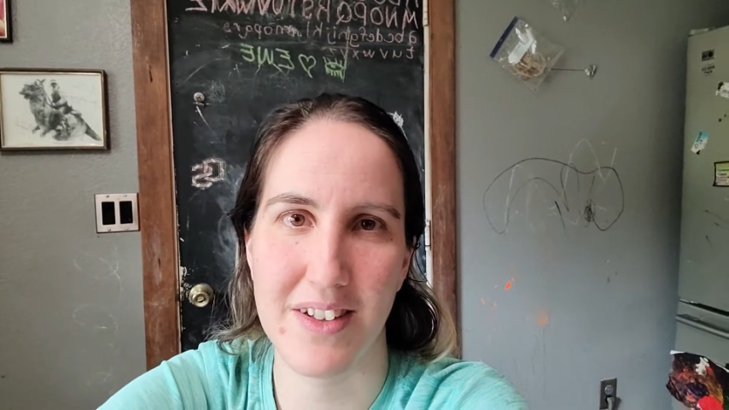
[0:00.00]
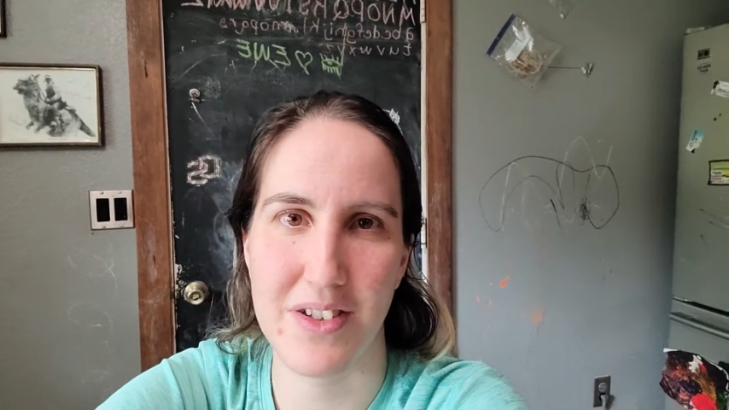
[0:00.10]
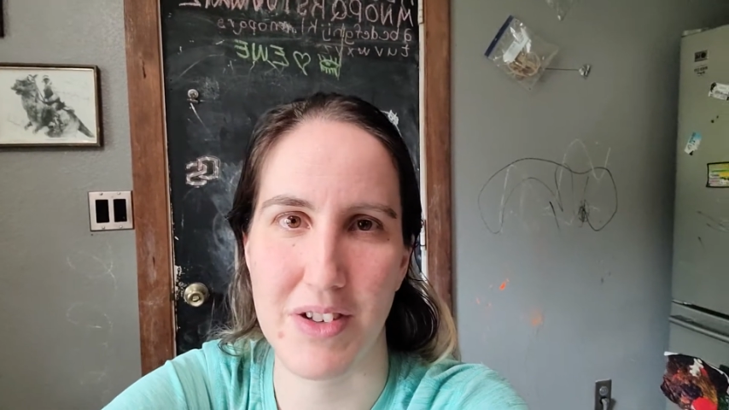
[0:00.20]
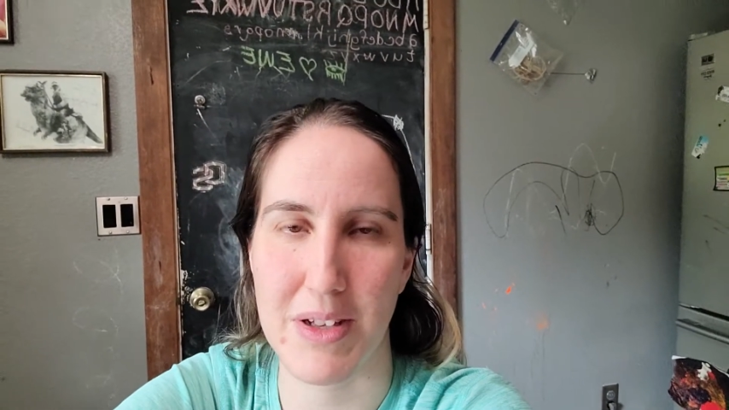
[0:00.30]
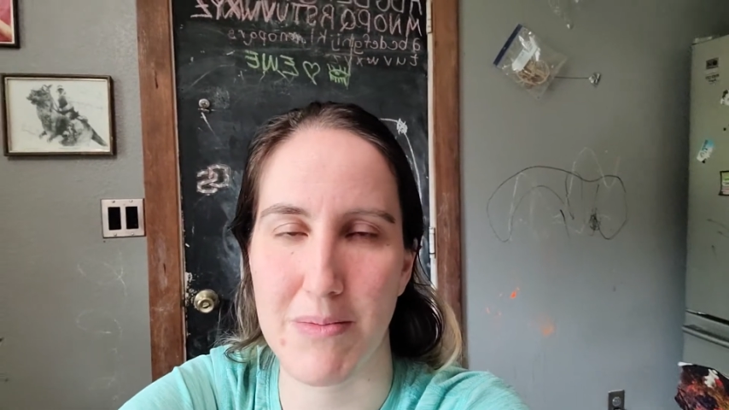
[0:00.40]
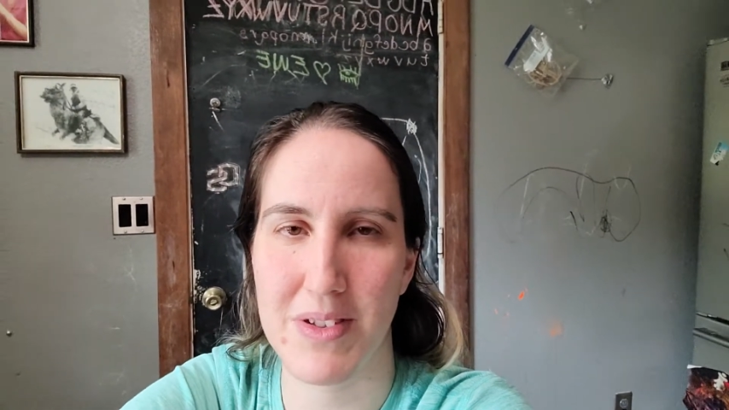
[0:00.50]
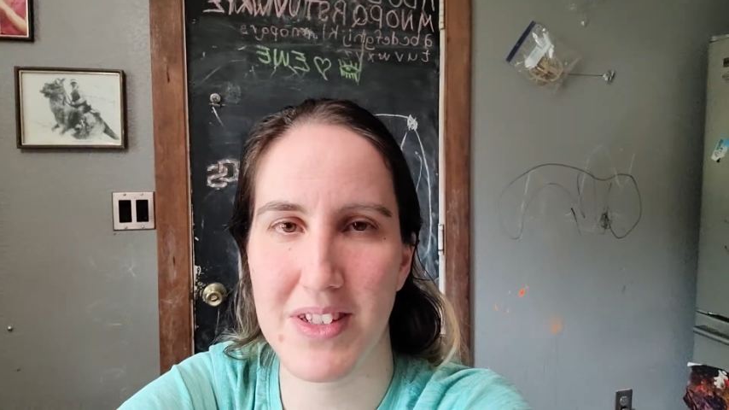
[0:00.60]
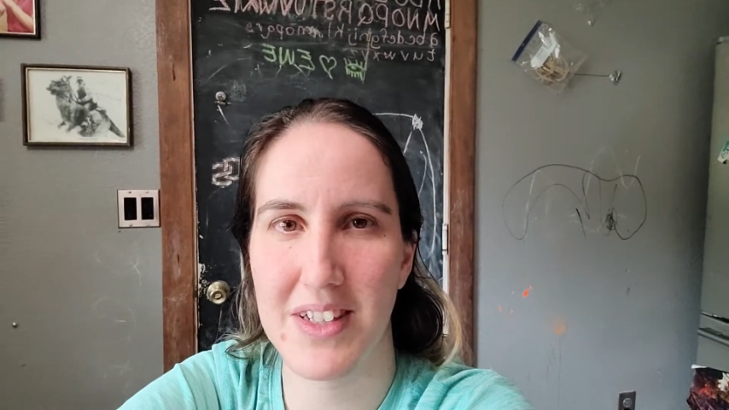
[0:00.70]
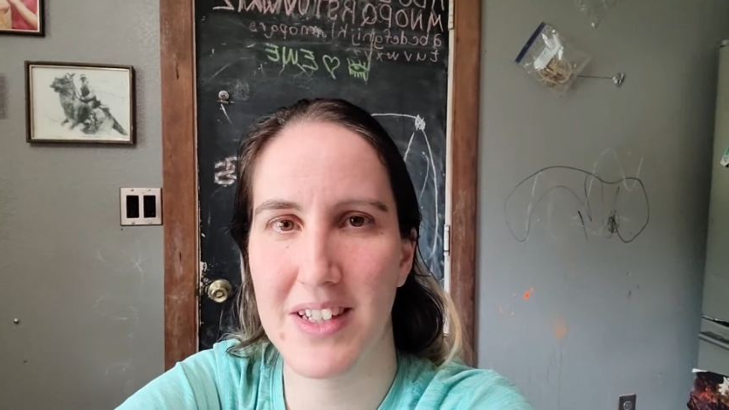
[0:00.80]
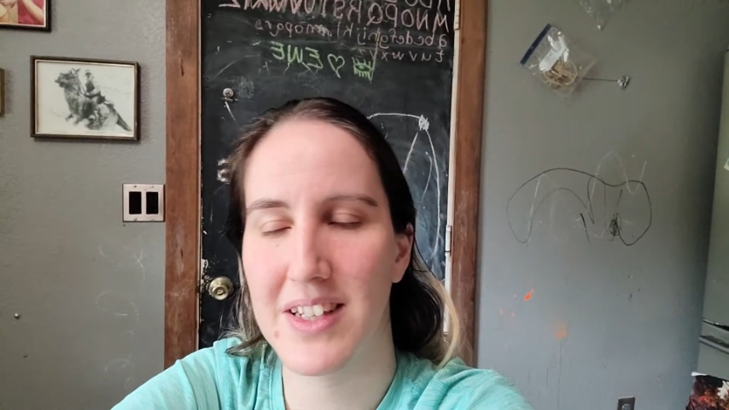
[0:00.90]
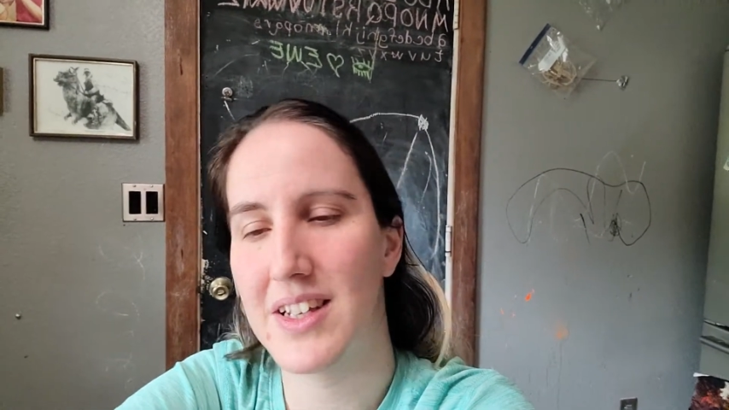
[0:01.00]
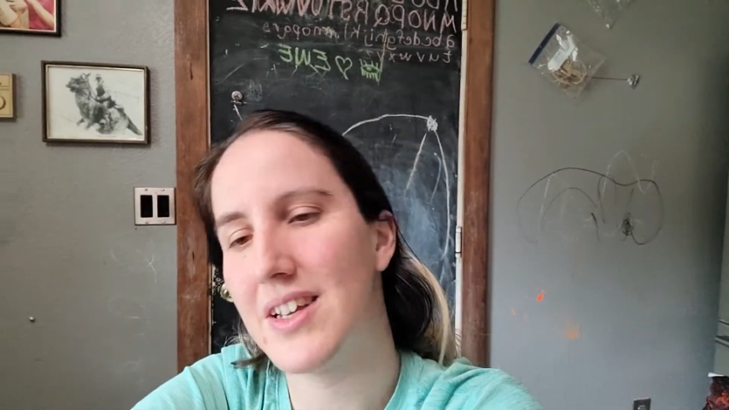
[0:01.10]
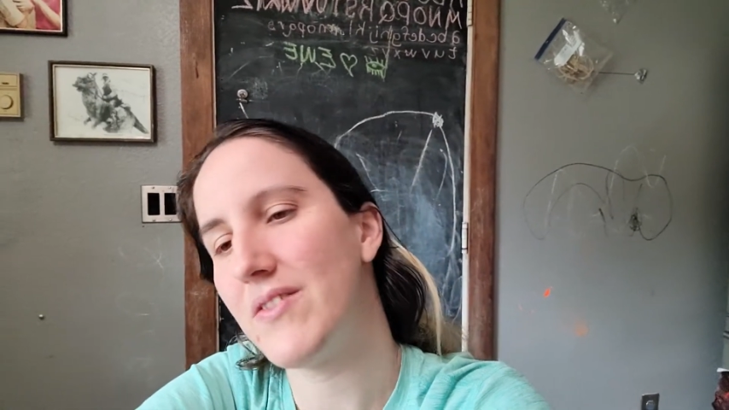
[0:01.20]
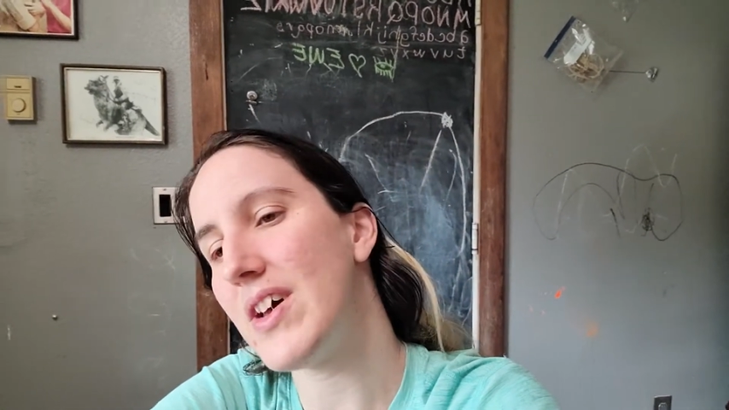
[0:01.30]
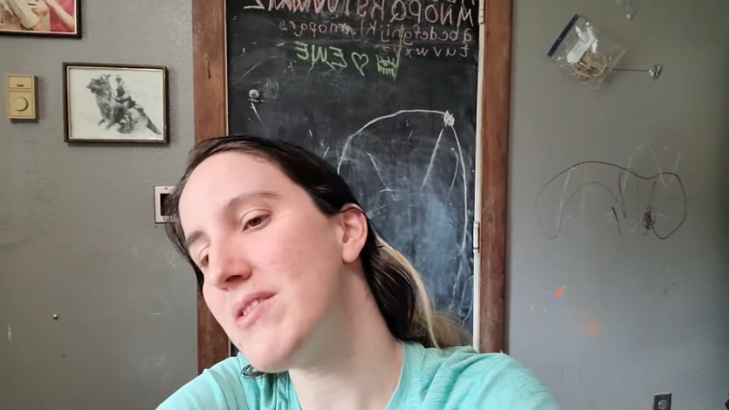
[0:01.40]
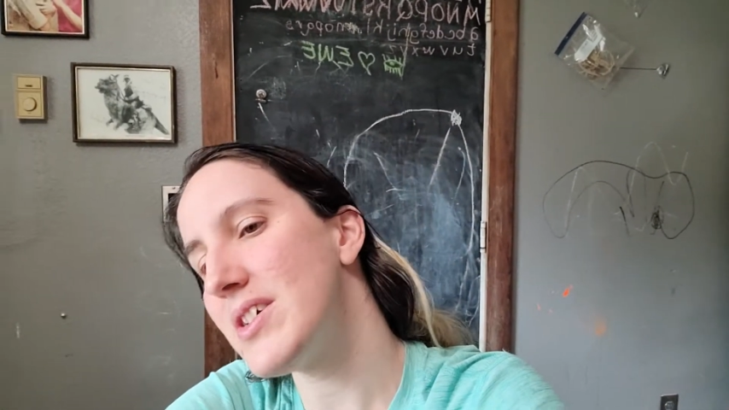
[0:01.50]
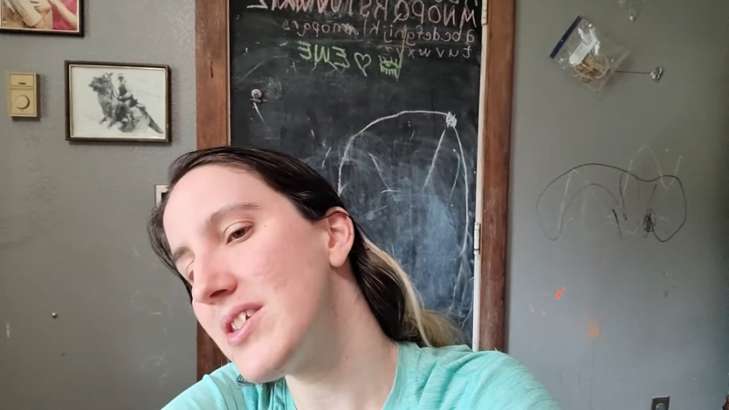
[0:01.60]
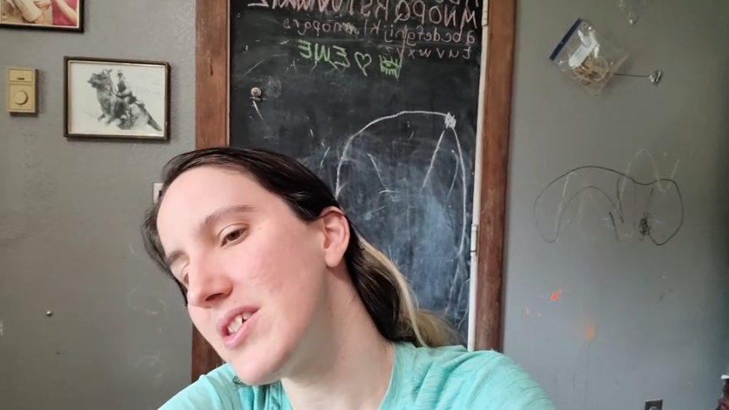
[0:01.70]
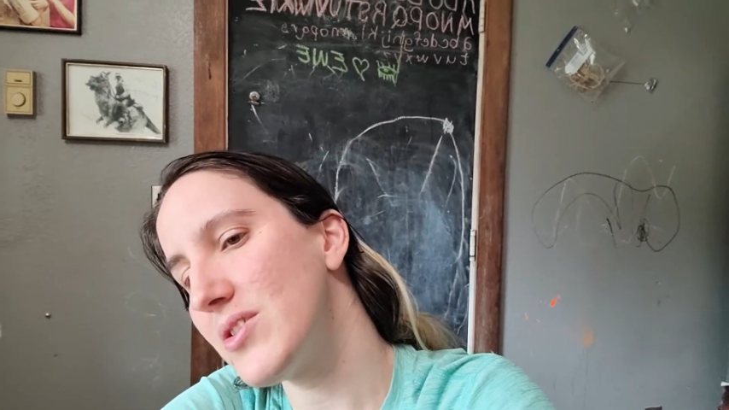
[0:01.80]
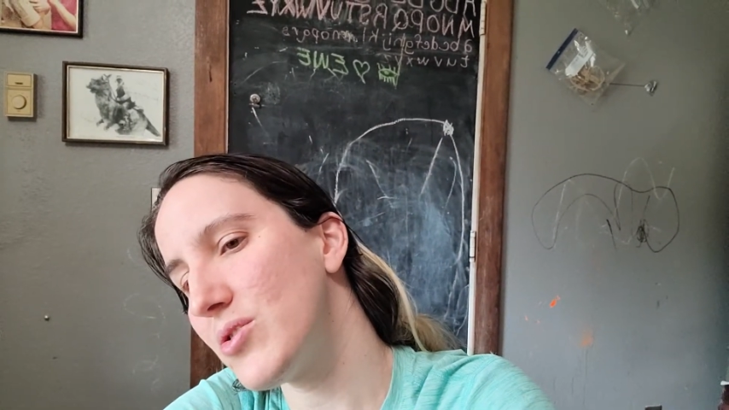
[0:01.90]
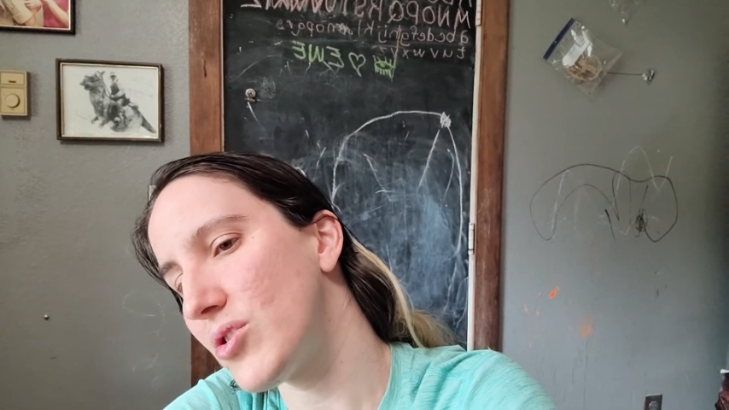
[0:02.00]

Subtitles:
dreams. Fenris!